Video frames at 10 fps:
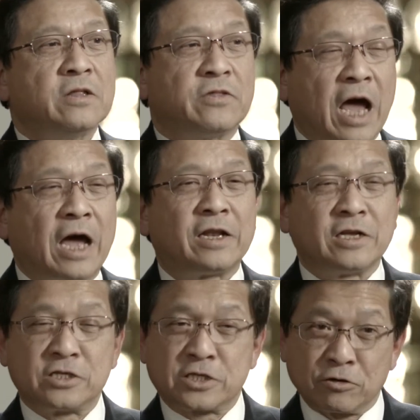That
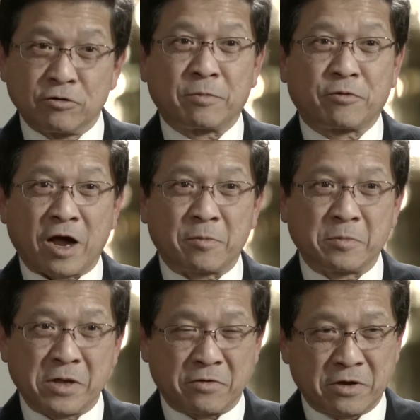is still a
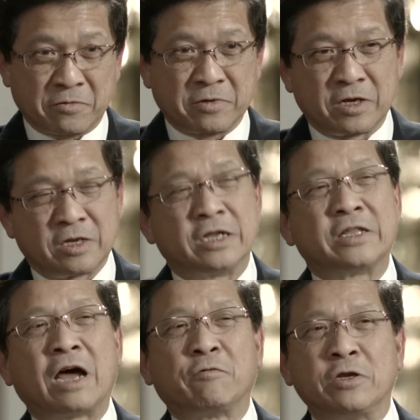problem area in
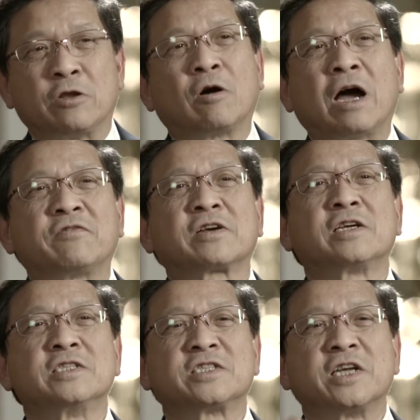that we don't have a
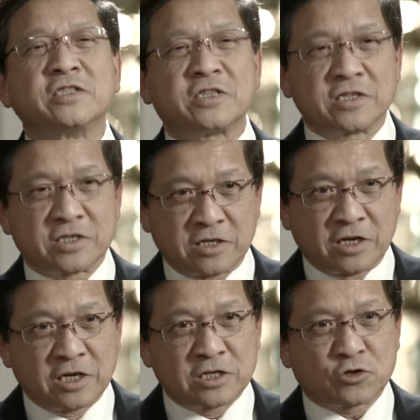consensus in the
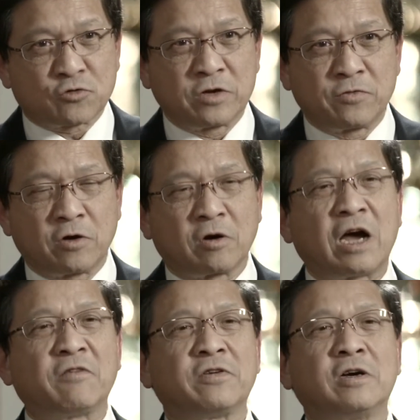industry. We don't
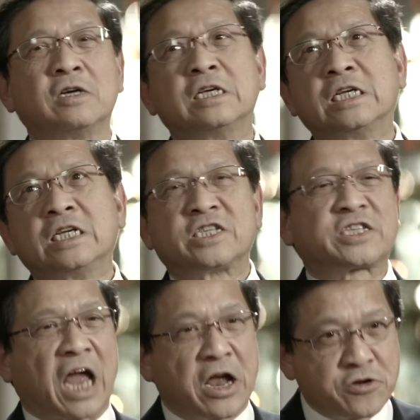have a
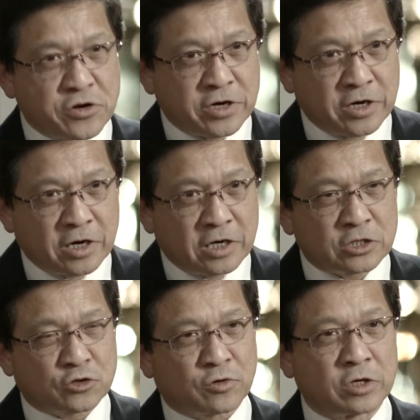standard in the
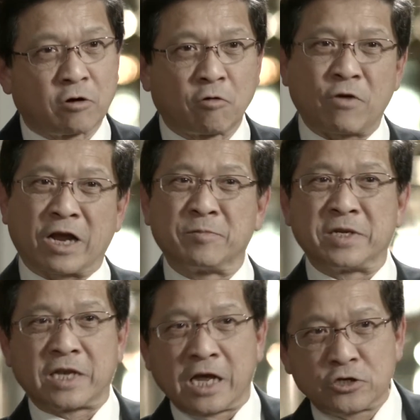industry or
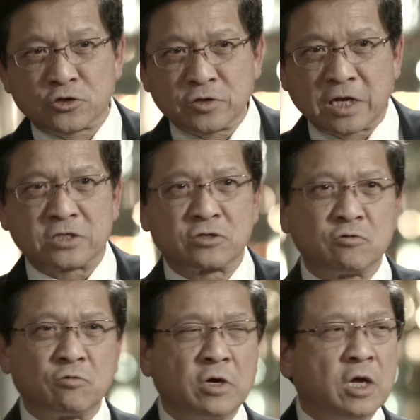recommendation as
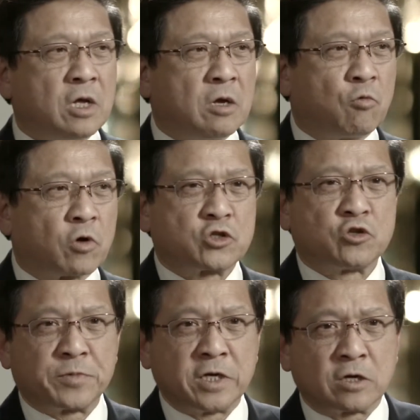to what
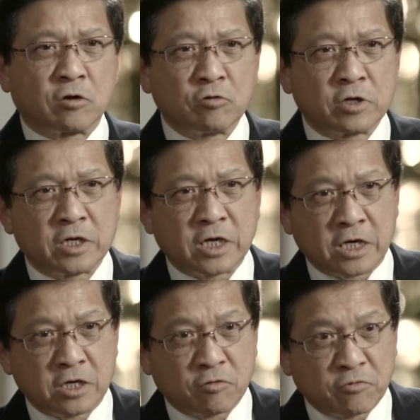should be included
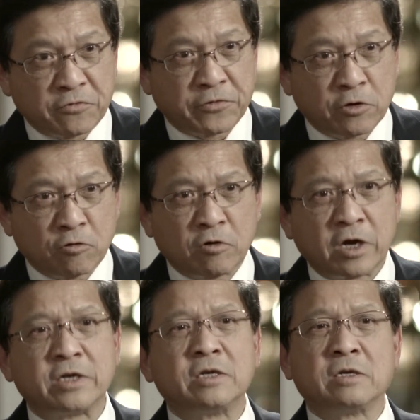in the review.
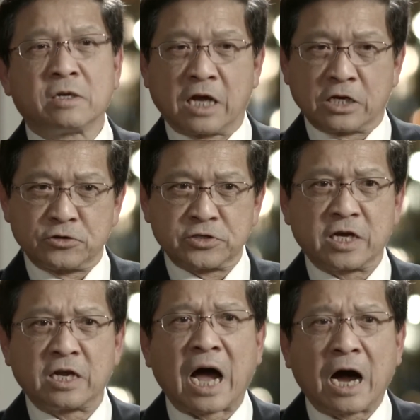And as you
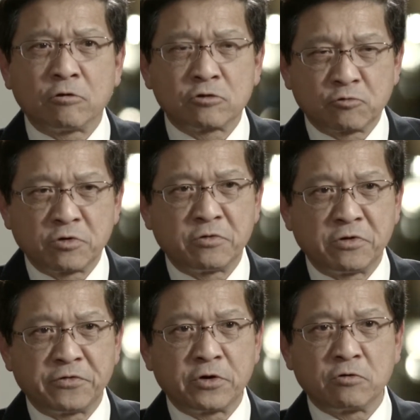said, how do we
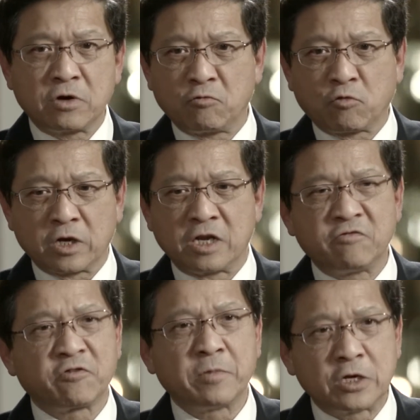review and what
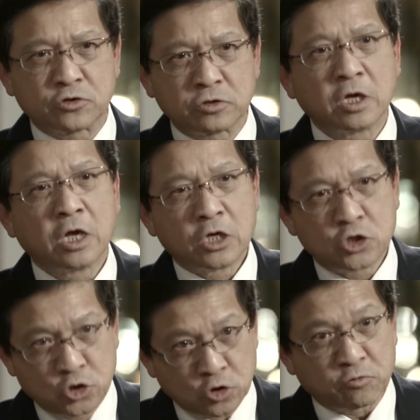information
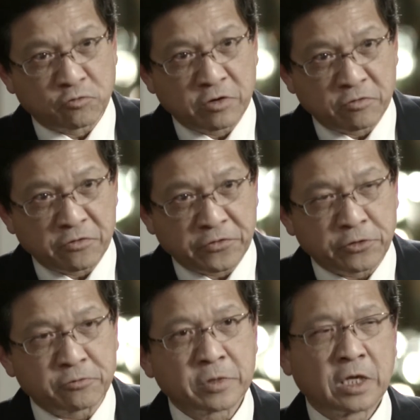should we review?